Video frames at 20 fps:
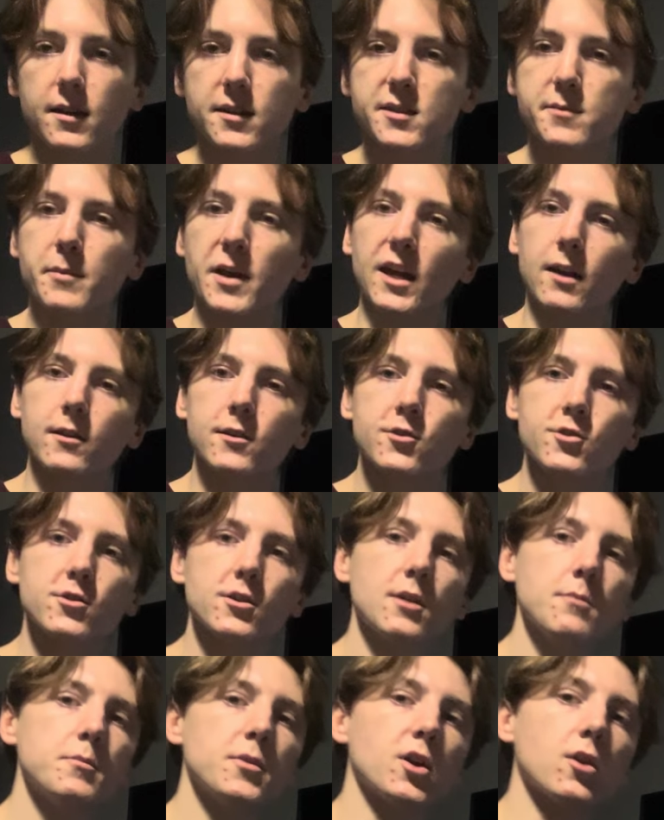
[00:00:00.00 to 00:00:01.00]
Spanish
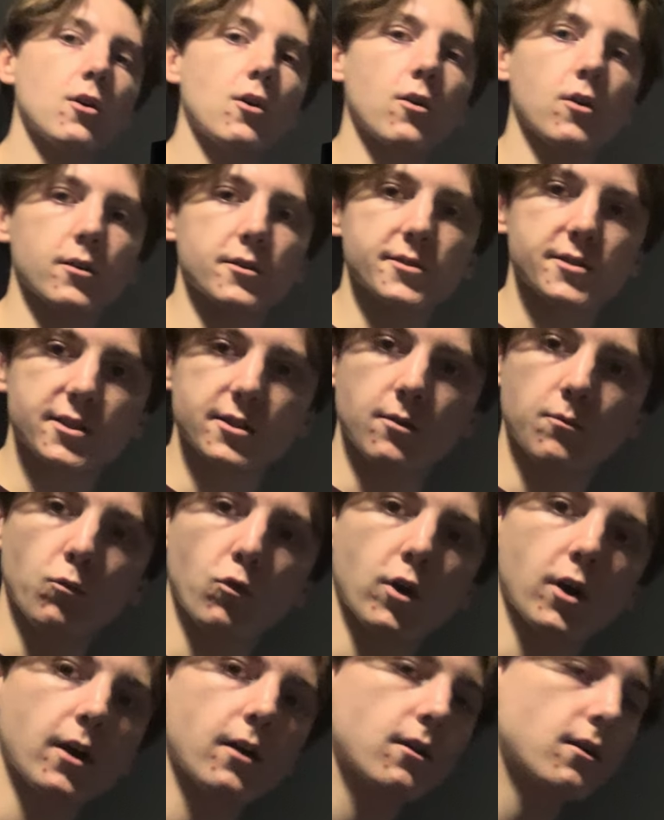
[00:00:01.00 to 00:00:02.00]
but are
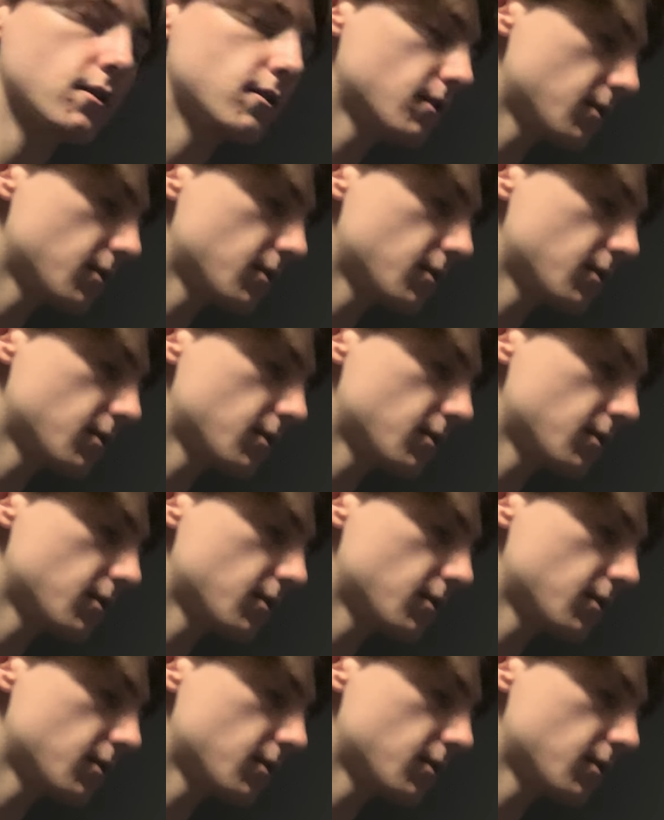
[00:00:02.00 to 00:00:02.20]
somewhere